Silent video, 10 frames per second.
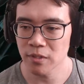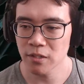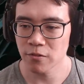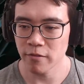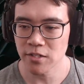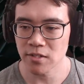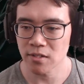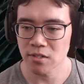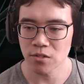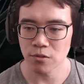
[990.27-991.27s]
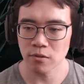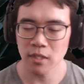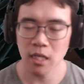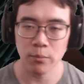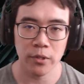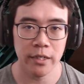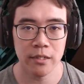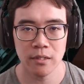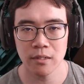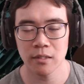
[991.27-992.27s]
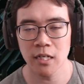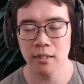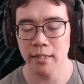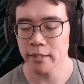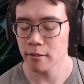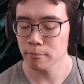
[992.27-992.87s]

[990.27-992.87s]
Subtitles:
resin to upgrade the gun later.